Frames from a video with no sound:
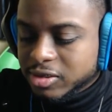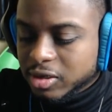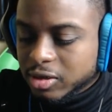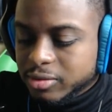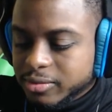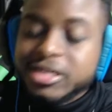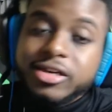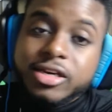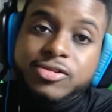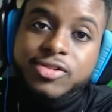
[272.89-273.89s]
So
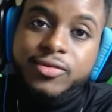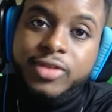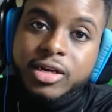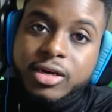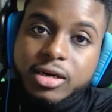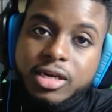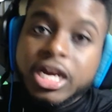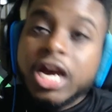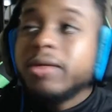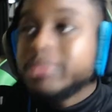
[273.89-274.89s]
security goes over there,
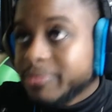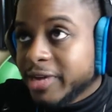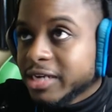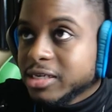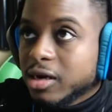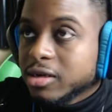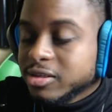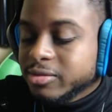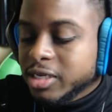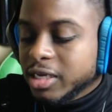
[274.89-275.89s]
comes back,
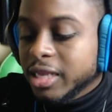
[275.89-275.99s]
talks to me,